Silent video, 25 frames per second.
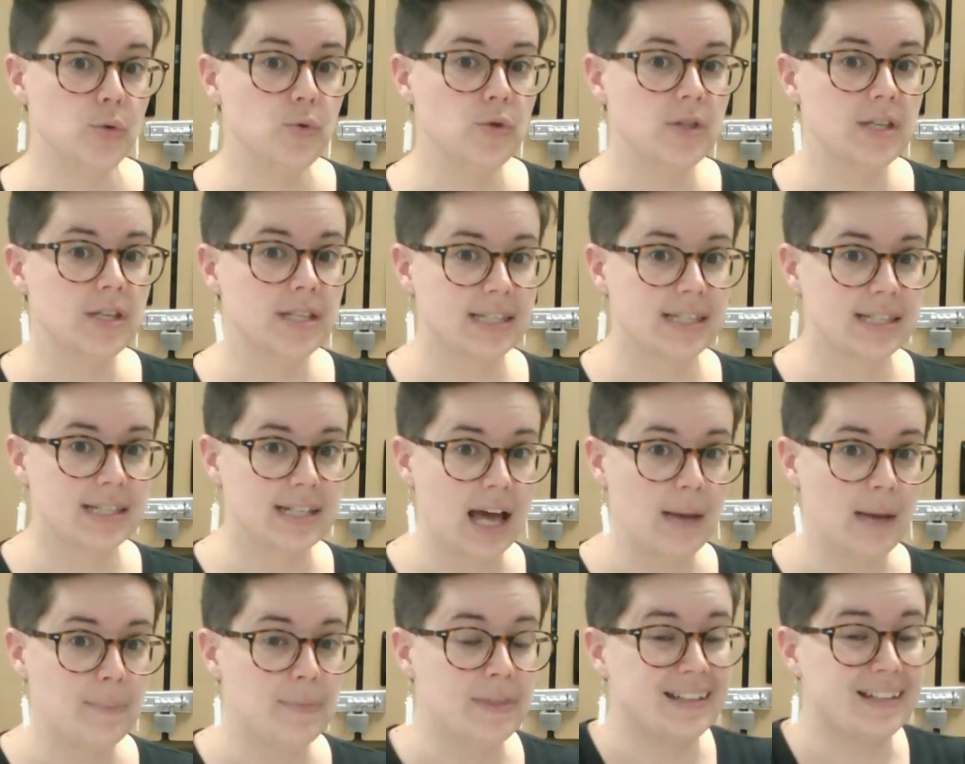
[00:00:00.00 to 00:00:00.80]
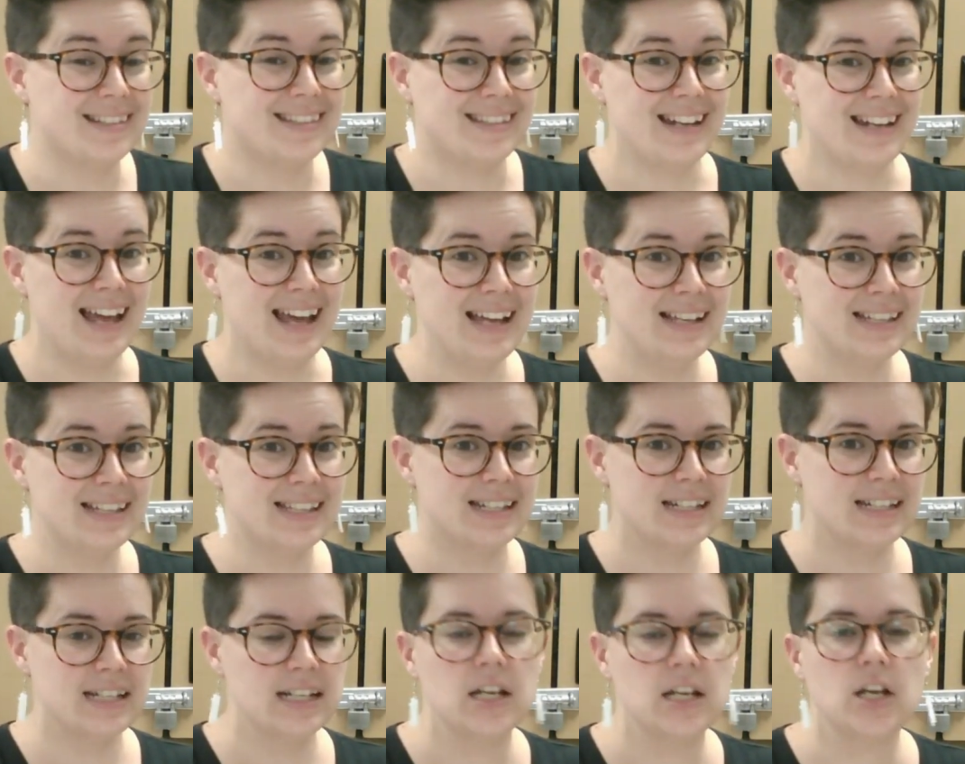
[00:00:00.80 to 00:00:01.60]
the step that's
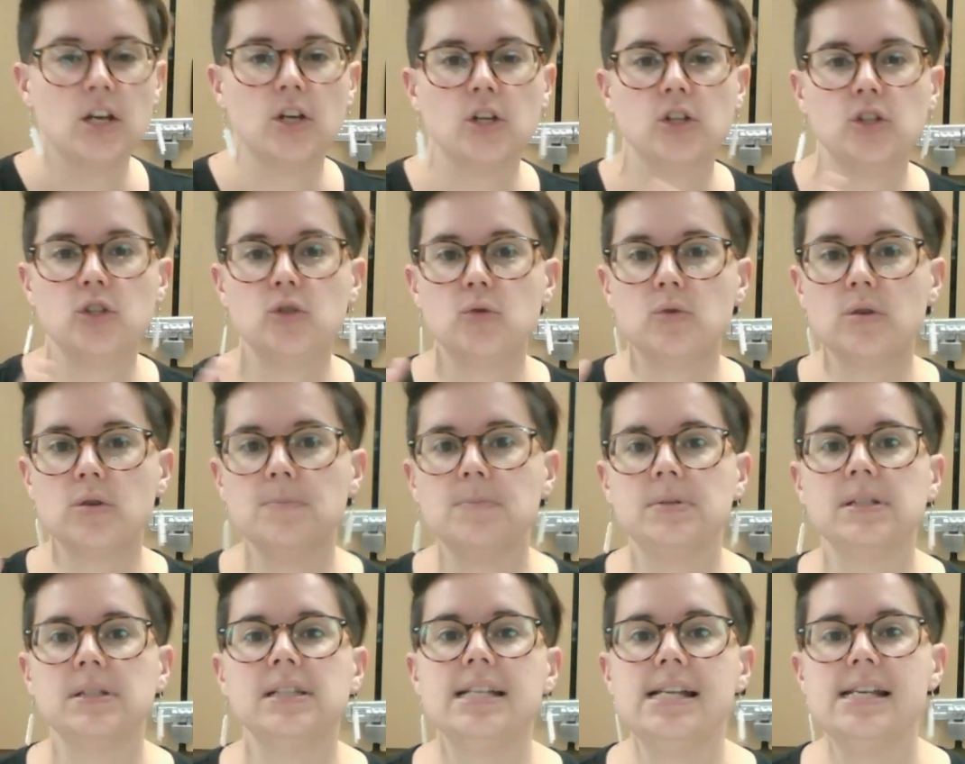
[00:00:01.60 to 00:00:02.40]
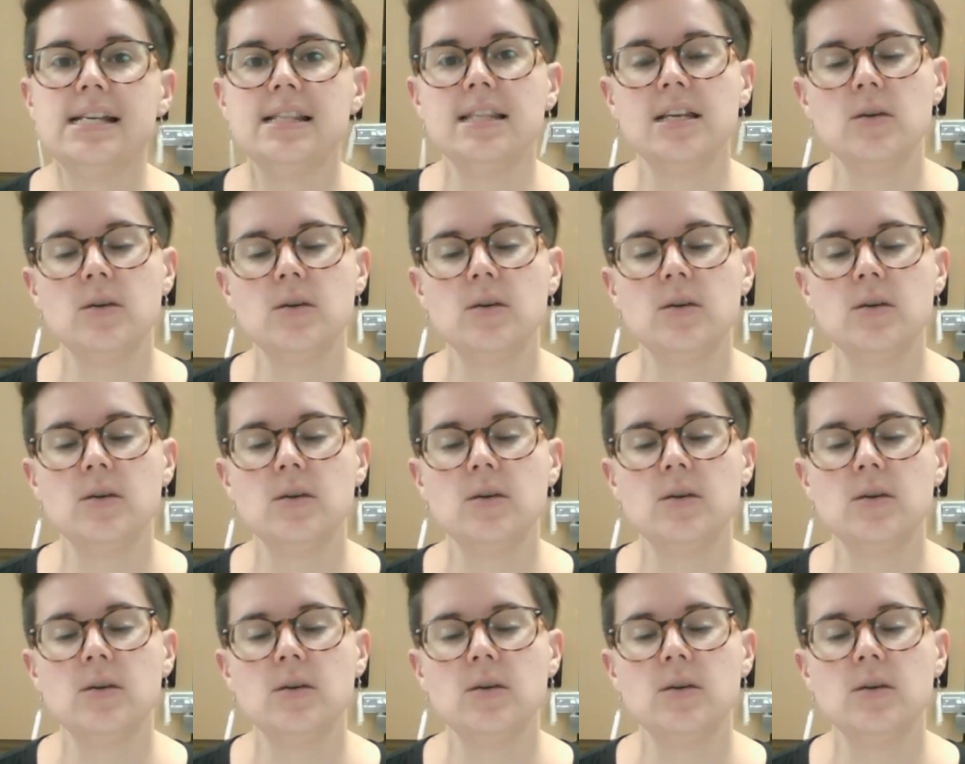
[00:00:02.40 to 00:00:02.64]
next, you completely